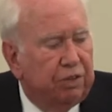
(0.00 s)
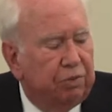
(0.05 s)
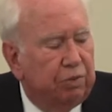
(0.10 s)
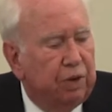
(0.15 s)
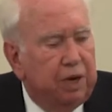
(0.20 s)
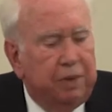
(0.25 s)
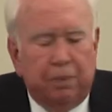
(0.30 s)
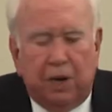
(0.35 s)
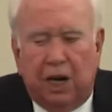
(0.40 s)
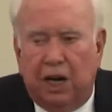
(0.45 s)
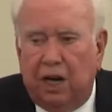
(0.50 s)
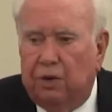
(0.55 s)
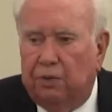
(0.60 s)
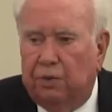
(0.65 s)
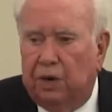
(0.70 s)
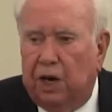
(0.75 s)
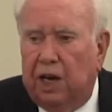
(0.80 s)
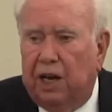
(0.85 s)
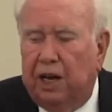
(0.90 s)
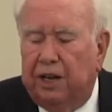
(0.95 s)
3-mile
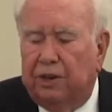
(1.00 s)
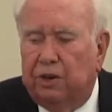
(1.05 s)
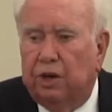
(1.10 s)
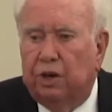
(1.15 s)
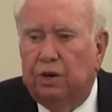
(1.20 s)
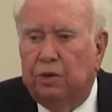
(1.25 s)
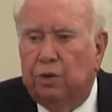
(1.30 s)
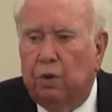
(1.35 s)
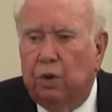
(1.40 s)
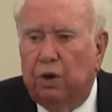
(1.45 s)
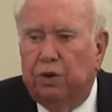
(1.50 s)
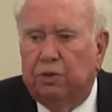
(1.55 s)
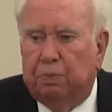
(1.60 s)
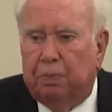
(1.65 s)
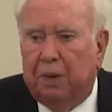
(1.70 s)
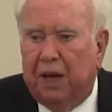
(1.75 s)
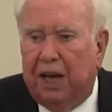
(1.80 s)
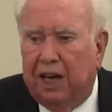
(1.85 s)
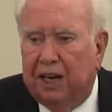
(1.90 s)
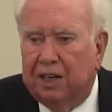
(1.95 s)
ride on
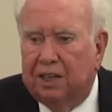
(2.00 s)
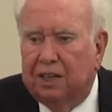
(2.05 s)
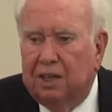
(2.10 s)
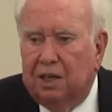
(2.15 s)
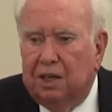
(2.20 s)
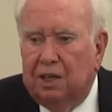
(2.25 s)
horseback